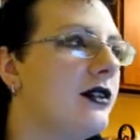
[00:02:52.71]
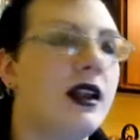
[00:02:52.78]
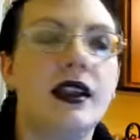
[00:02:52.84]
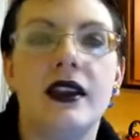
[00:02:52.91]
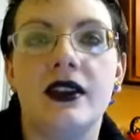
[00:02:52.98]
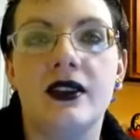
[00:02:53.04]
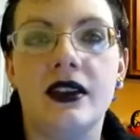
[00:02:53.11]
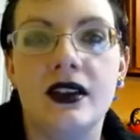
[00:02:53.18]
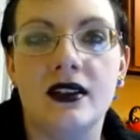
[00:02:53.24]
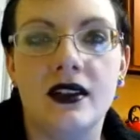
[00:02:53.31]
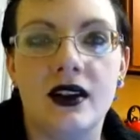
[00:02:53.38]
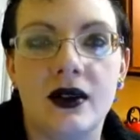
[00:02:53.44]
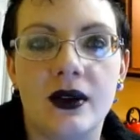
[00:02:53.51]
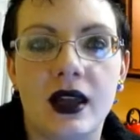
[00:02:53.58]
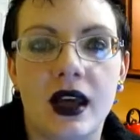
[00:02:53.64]
Not like you need to
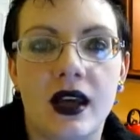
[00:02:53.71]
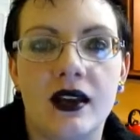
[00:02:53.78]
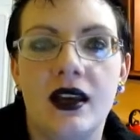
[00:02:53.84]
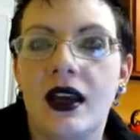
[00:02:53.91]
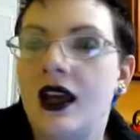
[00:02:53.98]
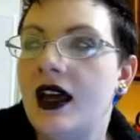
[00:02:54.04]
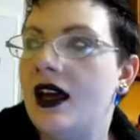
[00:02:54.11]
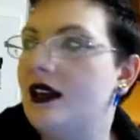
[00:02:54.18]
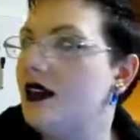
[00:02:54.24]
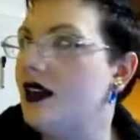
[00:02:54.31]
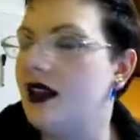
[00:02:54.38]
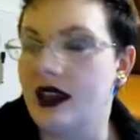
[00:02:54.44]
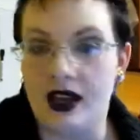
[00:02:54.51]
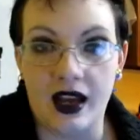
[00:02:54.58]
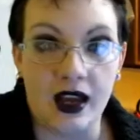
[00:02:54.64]
know that, and not
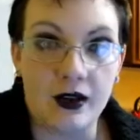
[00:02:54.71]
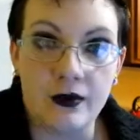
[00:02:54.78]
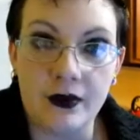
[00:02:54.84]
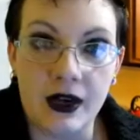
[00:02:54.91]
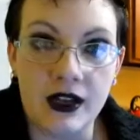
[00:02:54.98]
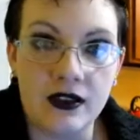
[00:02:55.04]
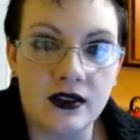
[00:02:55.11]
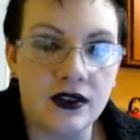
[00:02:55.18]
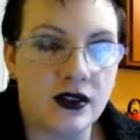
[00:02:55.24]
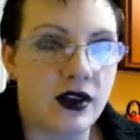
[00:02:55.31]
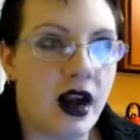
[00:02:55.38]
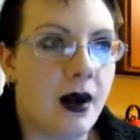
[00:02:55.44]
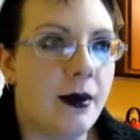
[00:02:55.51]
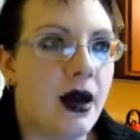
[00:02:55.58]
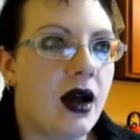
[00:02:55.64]
like I have brains to
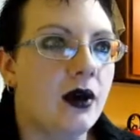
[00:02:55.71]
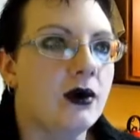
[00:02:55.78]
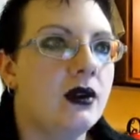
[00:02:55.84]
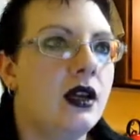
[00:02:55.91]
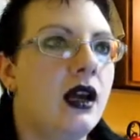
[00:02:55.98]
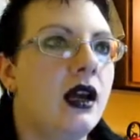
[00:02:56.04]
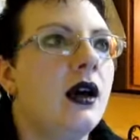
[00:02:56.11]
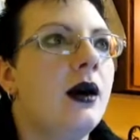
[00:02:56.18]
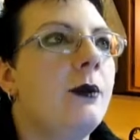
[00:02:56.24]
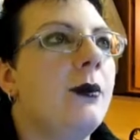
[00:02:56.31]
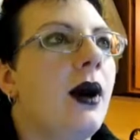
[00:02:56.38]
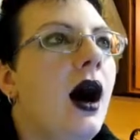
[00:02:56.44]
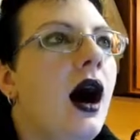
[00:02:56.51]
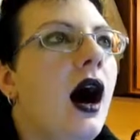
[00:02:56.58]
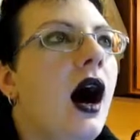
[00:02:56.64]
crap out,
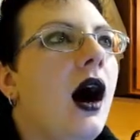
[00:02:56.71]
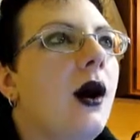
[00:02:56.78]
but